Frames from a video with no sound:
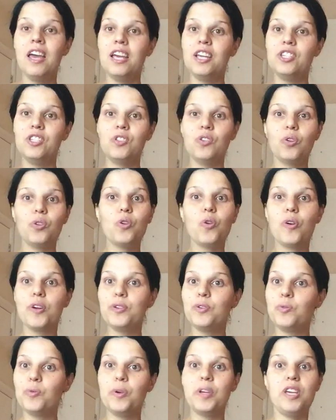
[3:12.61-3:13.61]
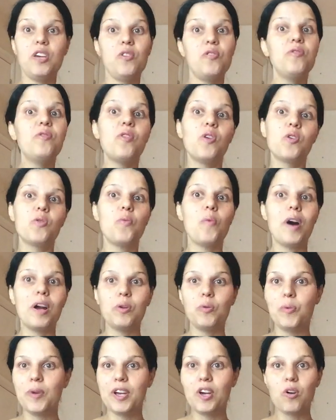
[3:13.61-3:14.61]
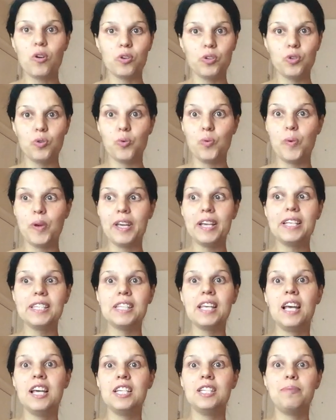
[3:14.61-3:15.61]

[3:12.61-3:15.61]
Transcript: it's not going to heal for 1 week or 2 weeks,